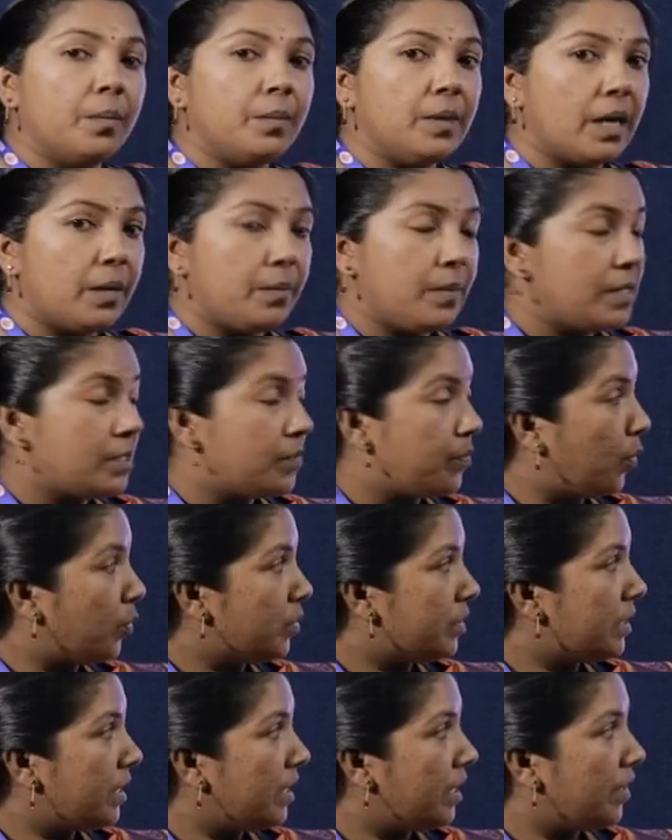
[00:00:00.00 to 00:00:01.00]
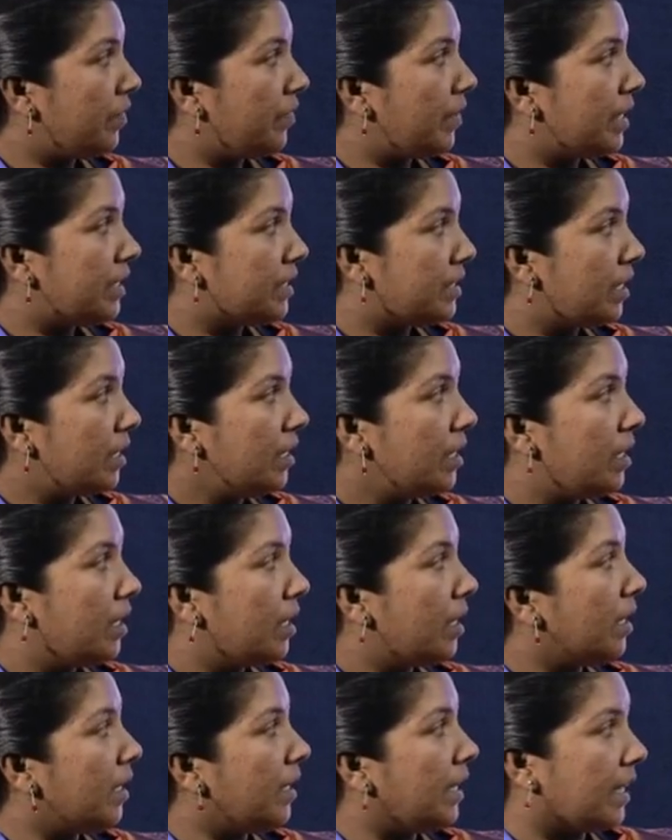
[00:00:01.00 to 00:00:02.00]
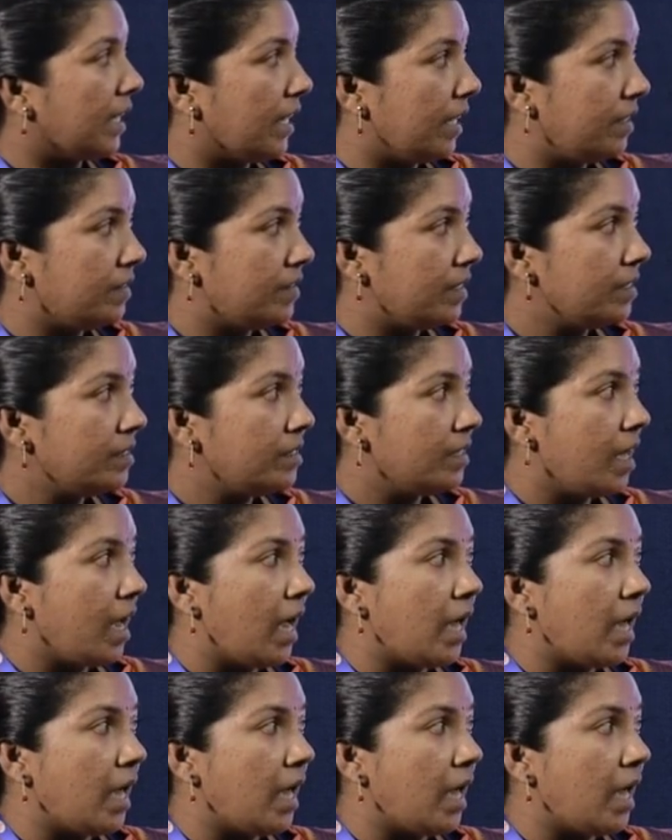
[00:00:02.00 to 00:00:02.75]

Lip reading: that means positive deviation decreases